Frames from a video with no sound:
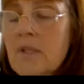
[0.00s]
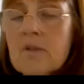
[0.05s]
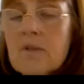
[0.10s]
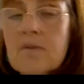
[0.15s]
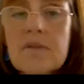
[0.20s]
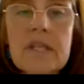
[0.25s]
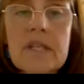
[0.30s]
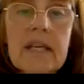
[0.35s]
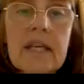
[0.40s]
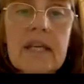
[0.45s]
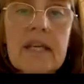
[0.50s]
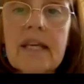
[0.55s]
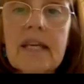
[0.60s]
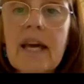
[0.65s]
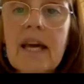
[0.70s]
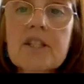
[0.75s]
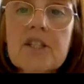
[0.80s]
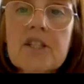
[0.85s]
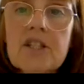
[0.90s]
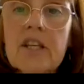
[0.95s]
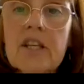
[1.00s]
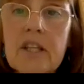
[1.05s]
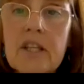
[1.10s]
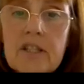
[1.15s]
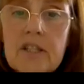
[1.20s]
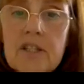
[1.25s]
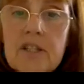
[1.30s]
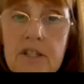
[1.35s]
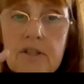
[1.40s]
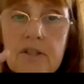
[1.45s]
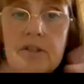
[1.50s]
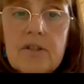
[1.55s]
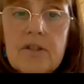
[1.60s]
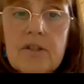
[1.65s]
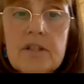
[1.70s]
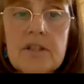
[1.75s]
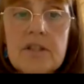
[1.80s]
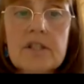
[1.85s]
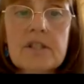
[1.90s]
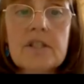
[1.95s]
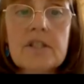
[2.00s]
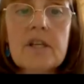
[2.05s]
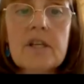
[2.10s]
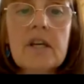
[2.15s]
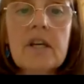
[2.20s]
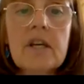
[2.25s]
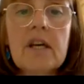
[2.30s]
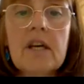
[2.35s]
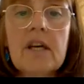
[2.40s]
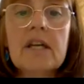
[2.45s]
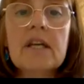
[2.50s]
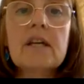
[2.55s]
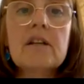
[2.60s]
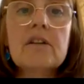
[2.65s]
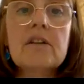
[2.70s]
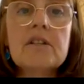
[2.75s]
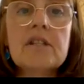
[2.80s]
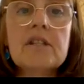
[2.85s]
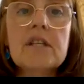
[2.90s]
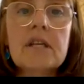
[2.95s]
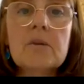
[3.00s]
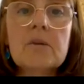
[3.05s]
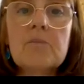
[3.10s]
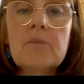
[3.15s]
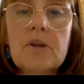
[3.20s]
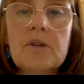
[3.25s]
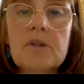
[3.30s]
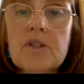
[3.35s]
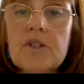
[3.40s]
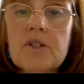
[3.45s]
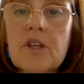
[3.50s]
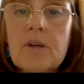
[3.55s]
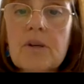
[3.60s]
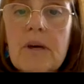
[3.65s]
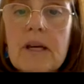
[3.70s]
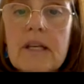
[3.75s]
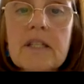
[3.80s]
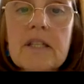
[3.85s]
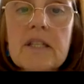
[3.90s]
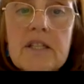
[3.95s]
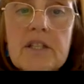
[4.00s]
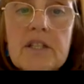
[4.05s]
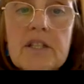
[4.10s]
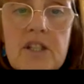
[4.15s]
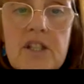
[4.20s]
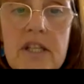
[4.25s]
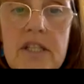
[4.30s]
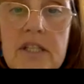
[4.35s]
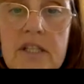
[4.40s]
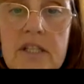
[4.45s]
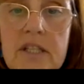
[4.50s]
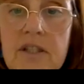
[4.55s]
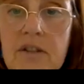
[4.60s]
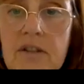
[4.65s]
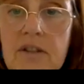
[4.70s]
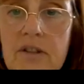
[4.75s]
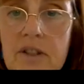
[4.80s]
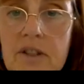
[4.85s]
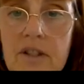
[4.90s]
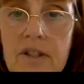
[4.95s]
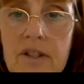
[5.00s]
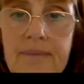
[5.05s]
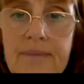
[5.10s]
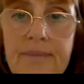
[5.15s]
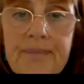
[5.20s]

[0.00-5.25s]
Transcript: psychiatric disorders, including post-traumatic stress disorder.